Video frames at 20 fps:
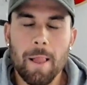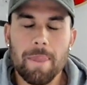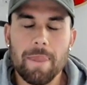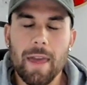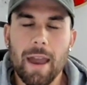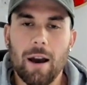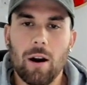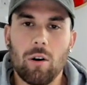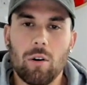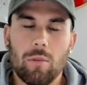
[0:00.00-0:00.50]

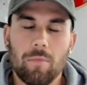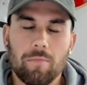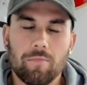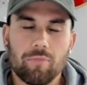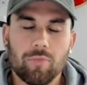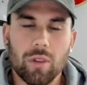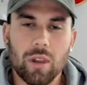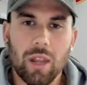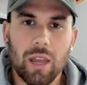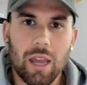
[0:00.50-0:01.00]
Now,
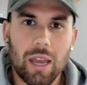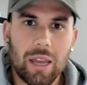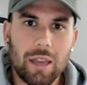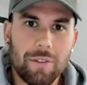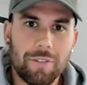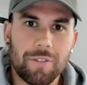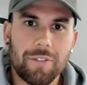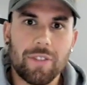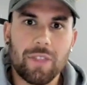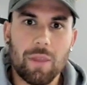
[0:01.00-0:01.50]

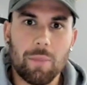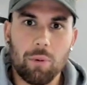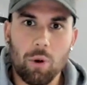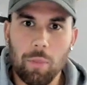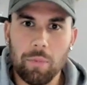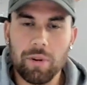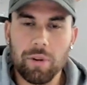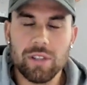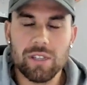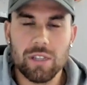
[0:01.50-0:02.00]
if the
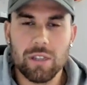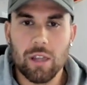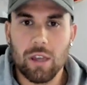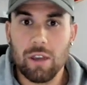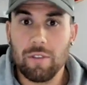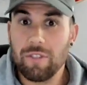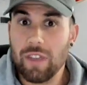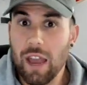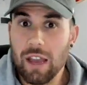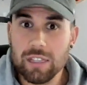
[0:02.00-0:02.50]
properties
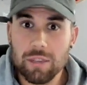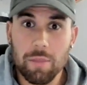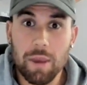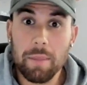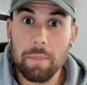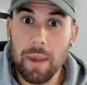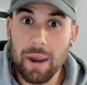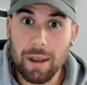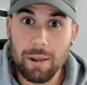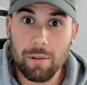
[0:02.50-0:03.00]
if there hasn't
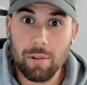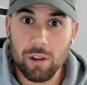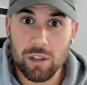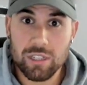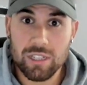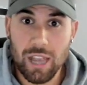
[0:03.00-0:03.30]
been many